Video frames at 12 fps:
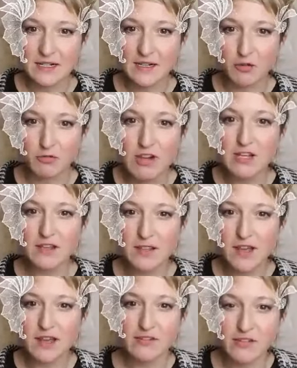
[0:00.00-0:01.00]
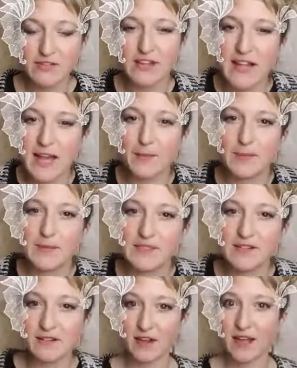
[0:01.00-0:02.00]
a real live event happened
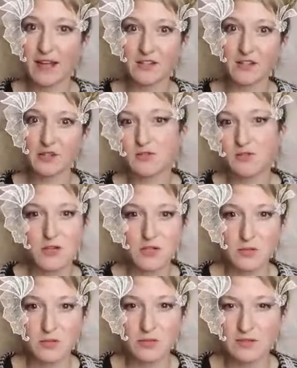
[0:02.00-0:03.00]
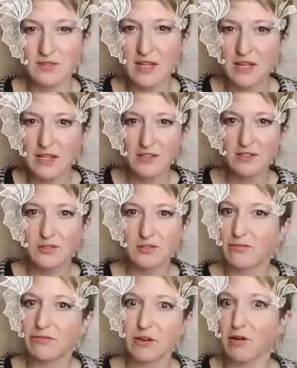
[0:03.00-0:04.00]
and I had to use all my tools to
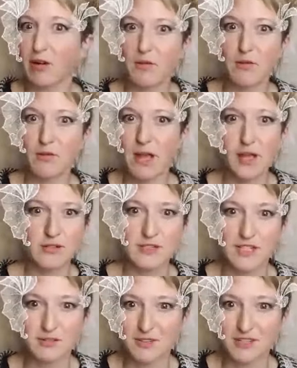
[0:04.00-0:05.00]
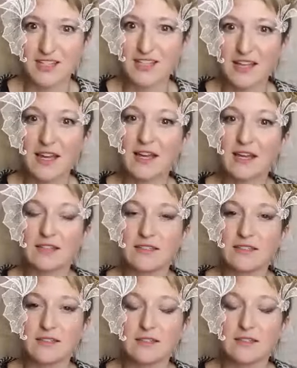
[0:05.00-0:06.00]
figure out how to deal with it
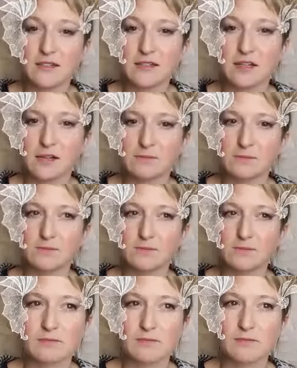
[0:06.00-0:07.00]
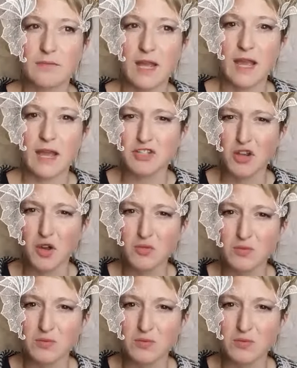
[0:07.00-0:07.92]
and how to cope